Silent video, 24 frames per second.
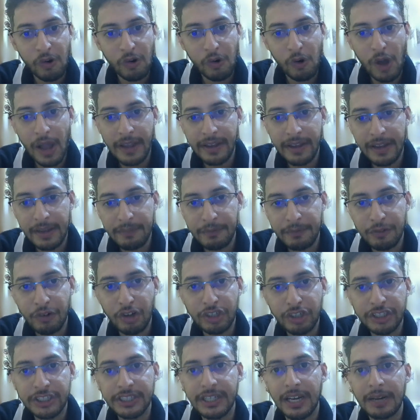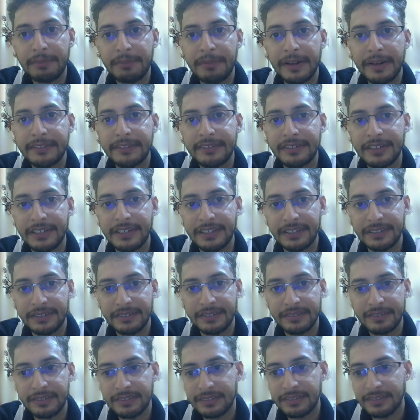So oh, I have not shared my screen
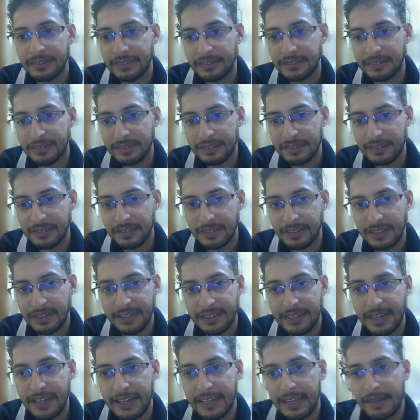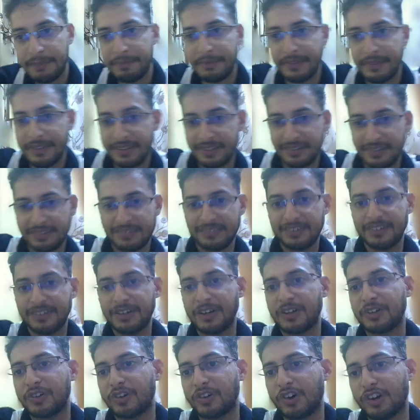and I have
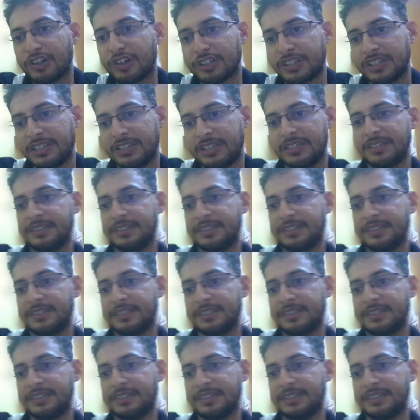stopped.